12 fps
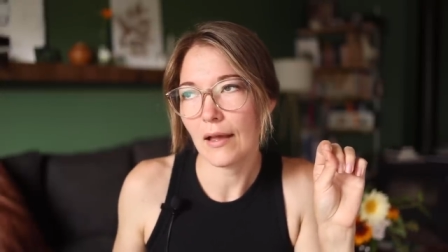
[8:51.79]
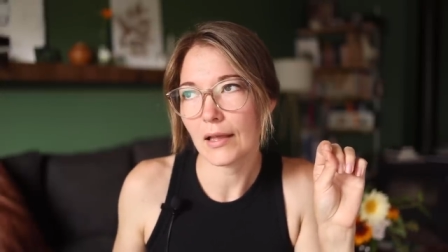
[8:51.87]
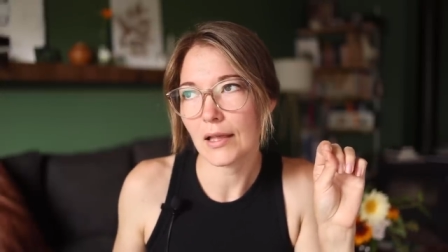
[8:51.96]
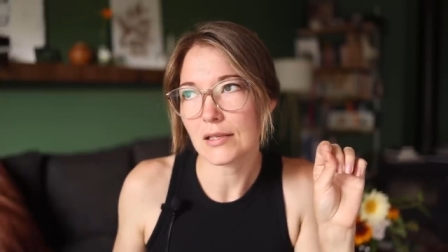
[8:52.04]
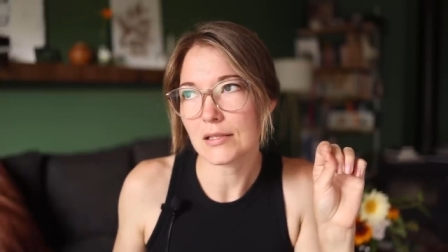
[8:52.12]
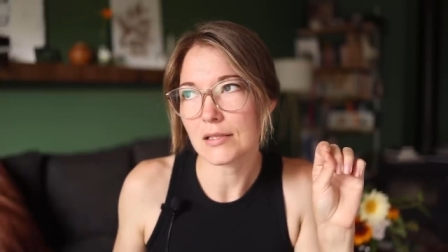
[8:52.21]

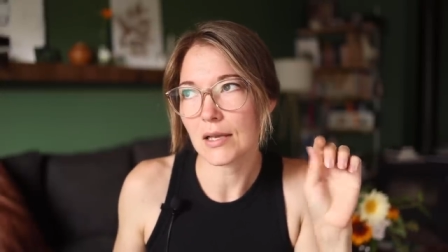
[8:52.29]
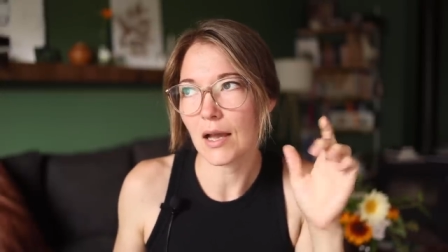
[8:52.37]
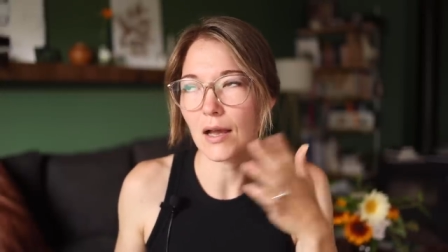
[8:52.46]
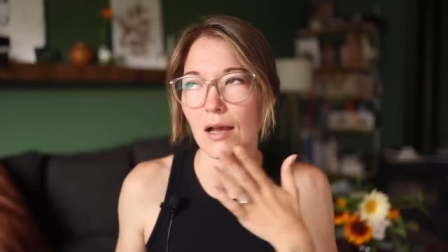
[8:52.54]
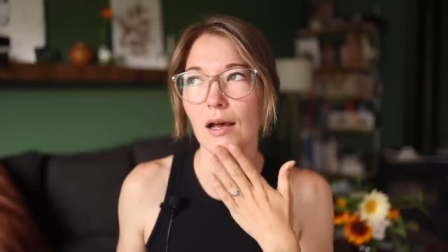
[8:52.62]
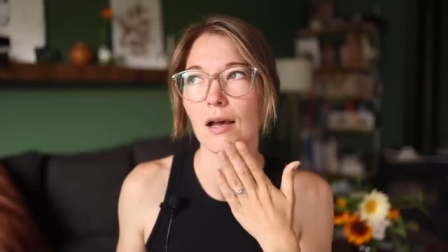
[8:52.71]
because
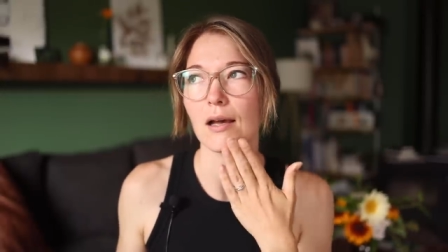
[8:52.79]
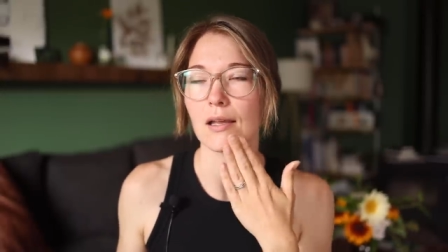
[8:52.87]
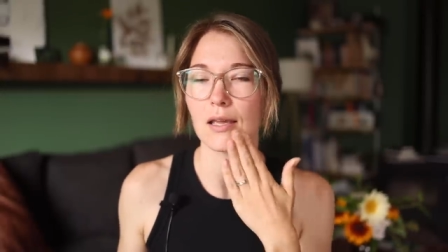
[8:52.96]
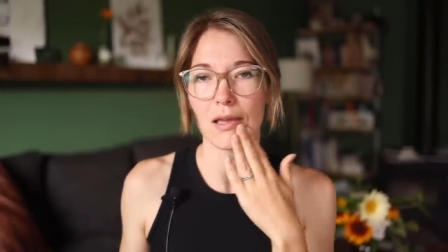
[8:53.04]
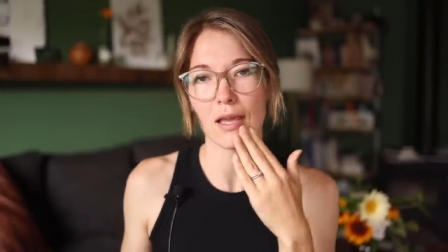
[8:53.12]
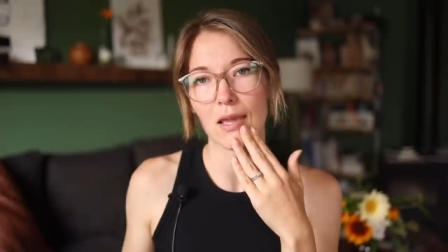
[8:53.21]
uh,
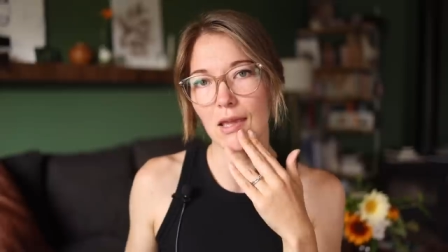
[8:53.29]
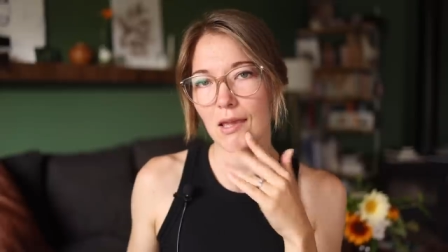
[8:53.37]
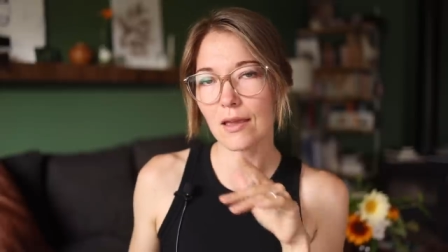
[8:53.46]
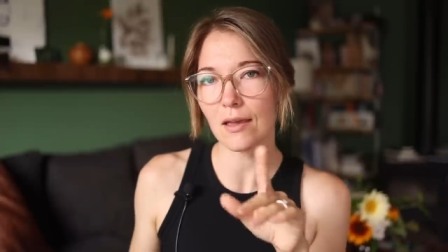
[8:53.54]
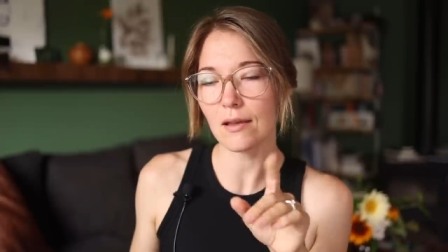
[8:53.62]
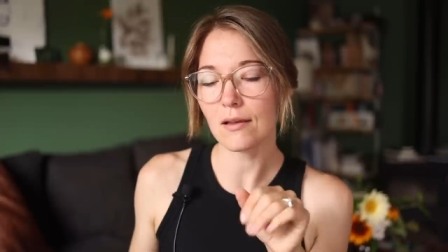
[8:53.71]

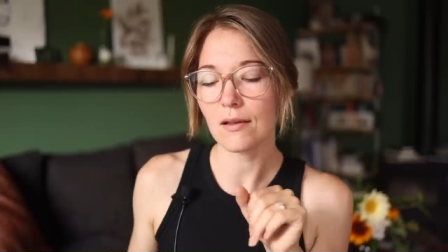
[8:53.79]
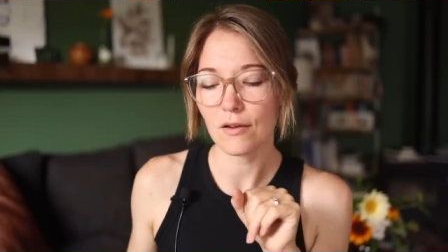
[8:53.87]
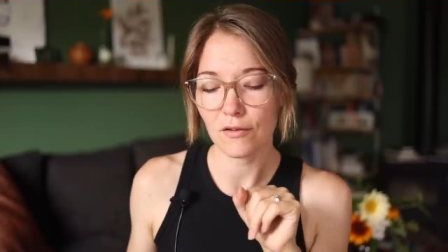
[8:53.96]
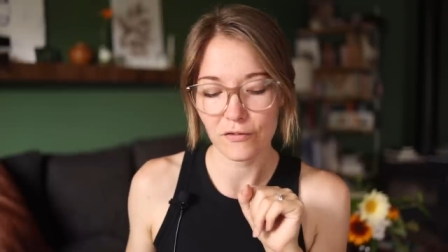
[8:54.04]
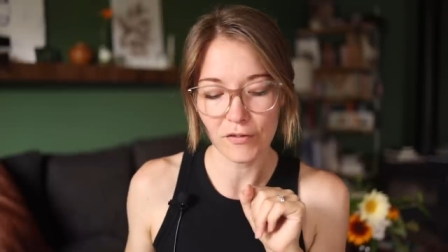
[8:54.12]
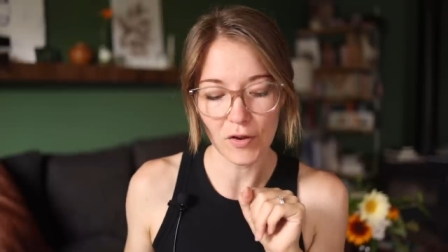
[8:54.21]
Inga
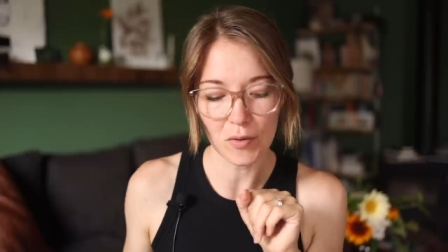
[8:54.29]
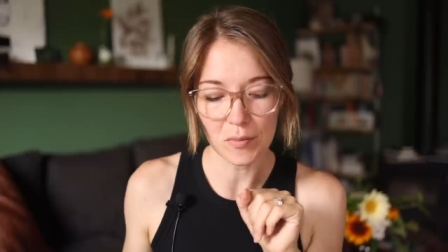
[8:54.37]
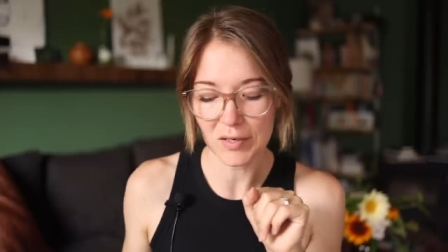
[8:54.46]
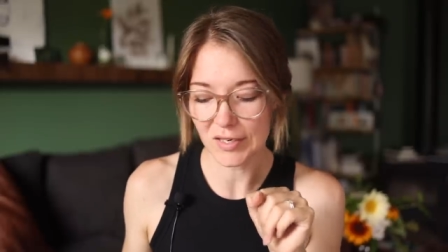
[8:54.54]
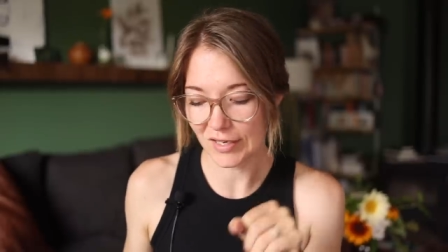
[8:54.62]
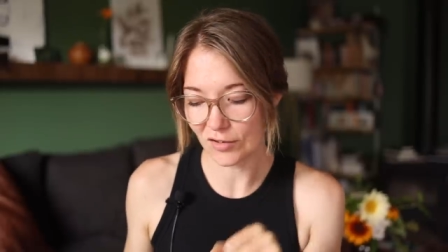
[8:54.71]
from
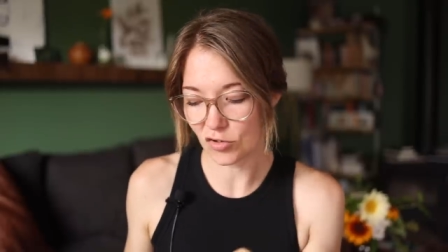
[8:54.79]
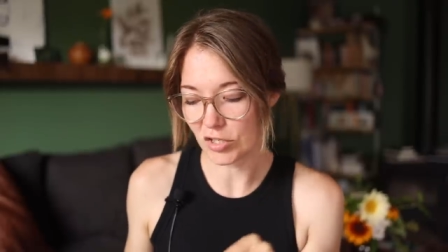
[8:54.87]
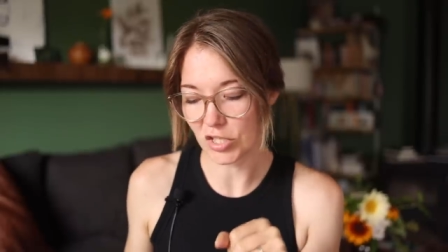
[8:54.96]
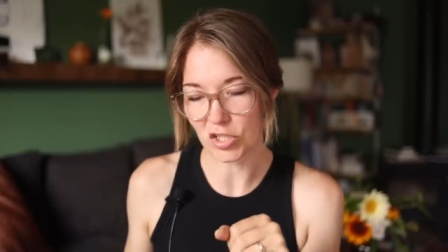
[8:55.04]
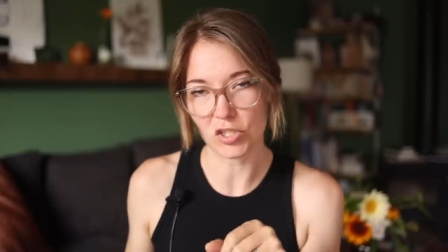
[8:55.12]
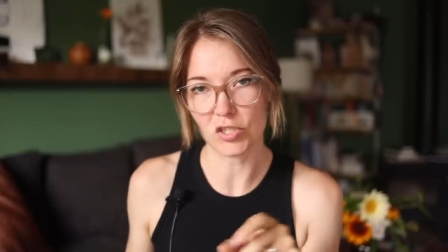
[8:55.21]
Knitting
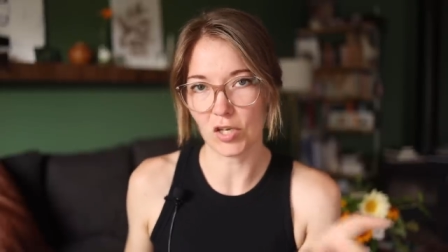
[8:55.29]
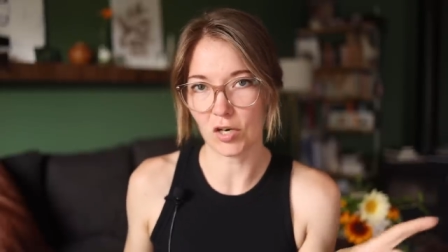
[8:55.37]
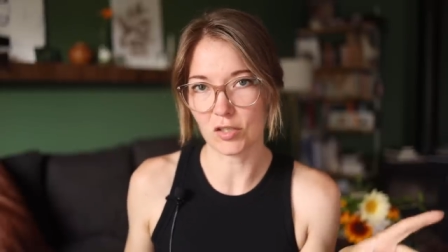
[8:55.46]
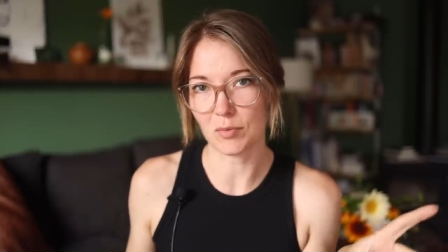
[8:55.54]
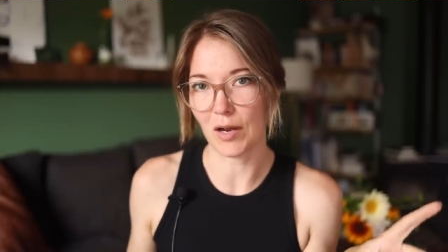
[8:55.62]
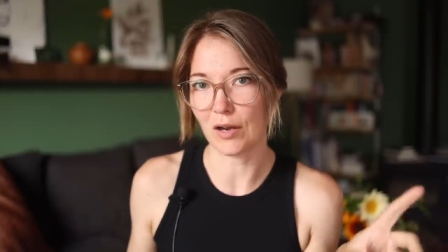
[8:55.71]
Traditions
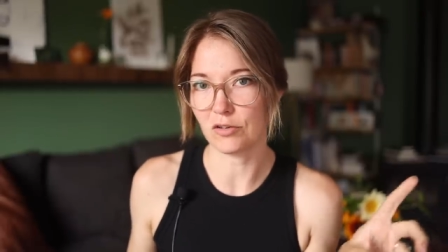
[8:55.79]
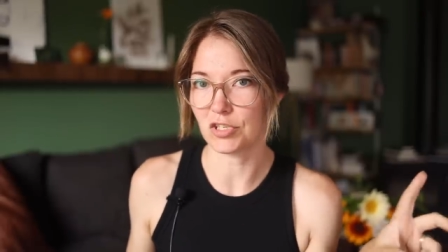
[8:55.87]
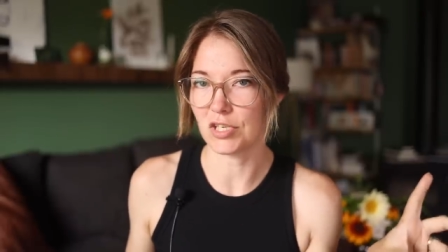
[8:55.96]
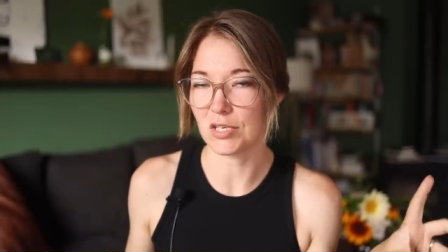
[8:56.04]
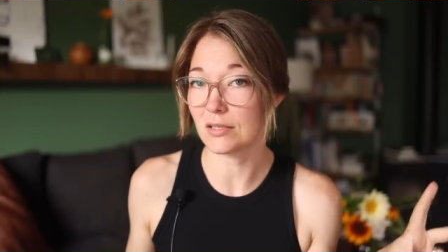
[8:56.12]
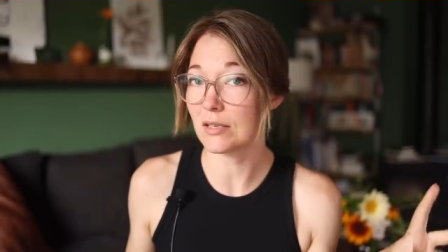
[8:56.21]
talks about how
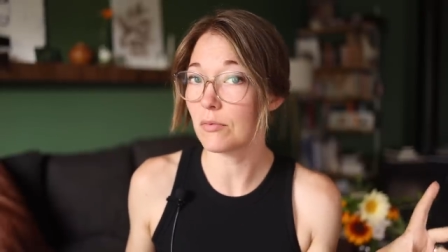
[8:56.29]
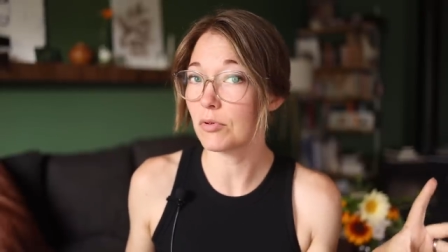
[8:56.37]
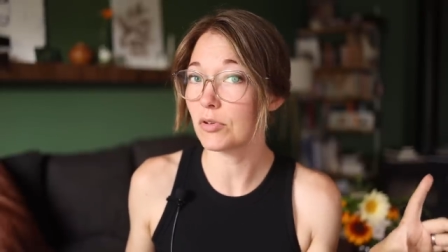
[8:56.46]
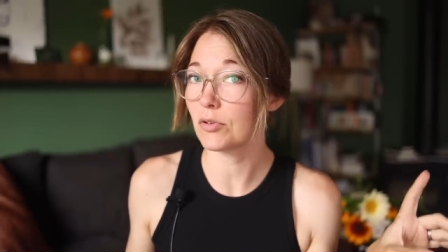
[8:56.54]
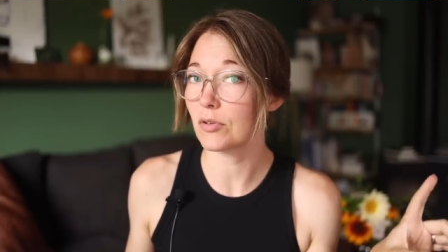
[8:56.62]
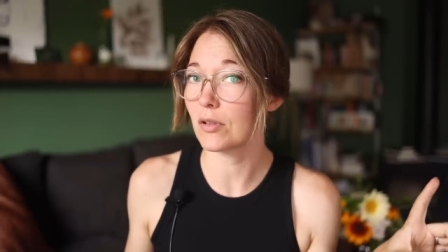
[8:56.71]
she does that
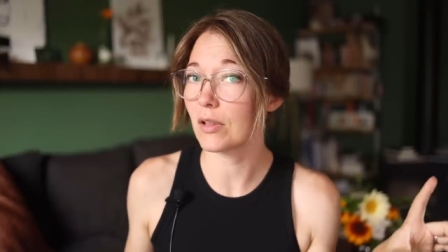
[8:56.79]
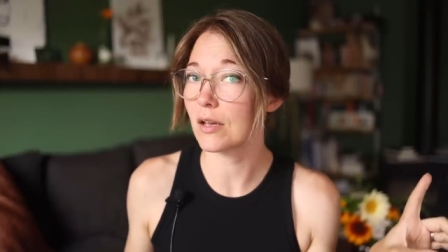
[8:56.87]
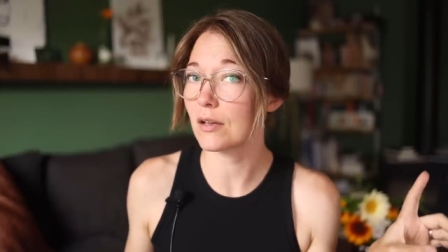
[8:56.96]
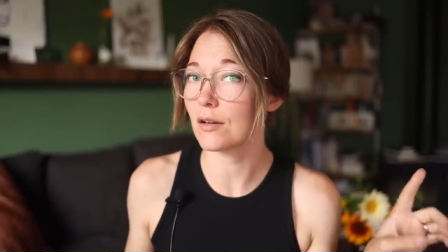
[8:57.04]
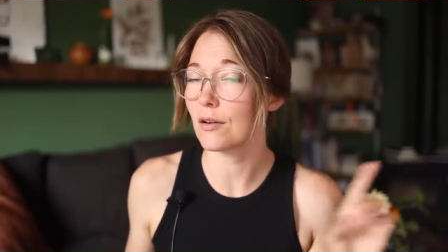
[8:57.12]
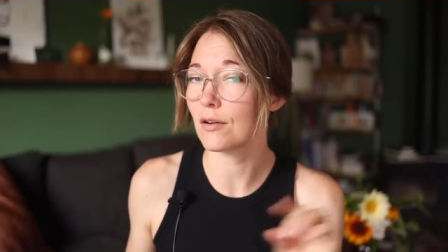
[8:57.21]
with
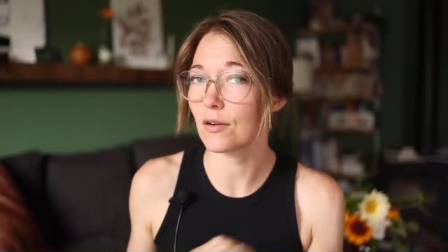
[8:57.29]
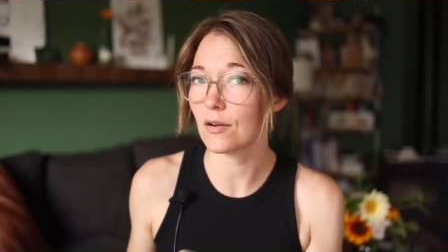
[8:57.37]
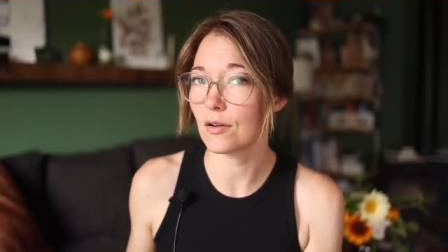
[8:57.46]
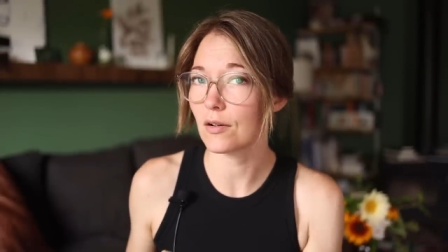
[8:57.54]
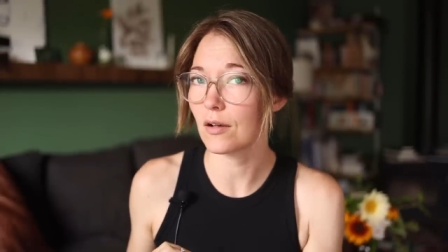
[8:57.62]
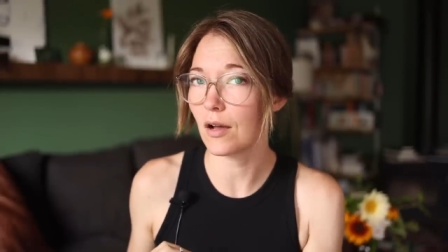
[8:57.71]
like
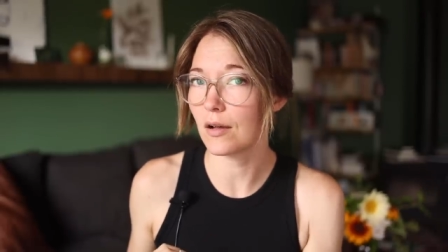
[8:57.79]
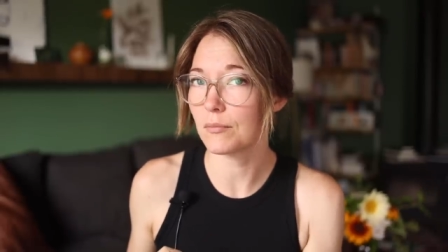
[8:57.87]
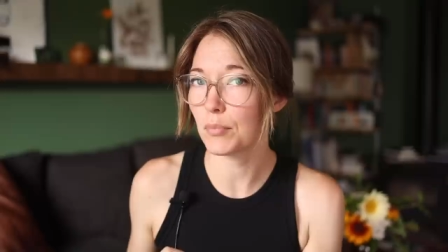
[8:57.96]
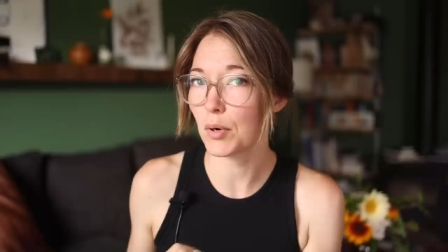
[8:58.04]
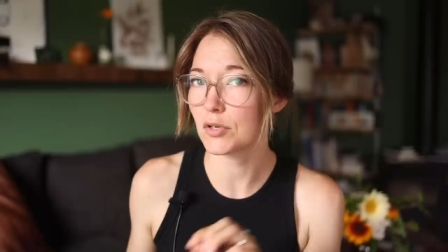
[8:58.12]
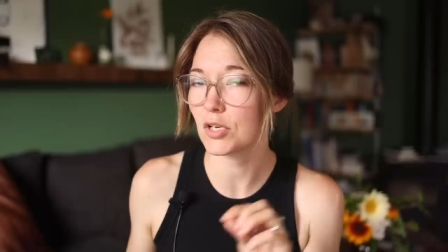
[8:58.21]

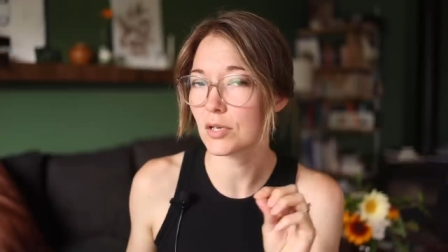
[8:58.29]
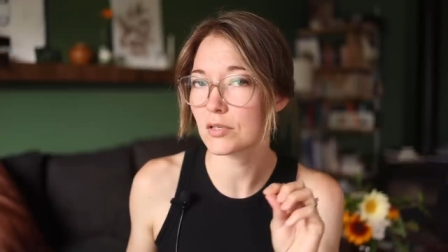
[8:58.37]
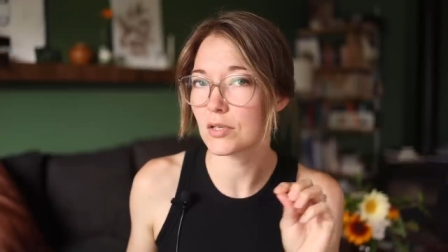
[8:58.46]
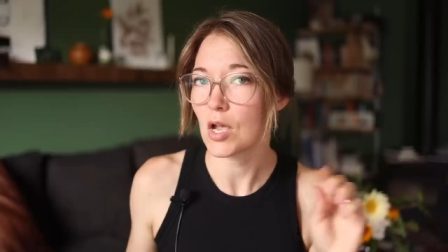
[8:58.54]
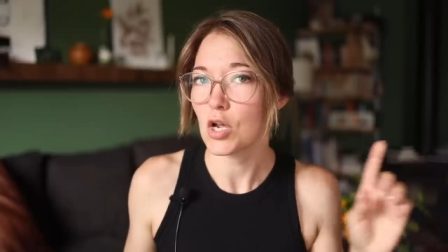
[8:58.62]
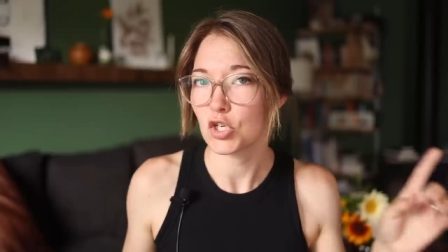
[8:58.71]
cotton projects.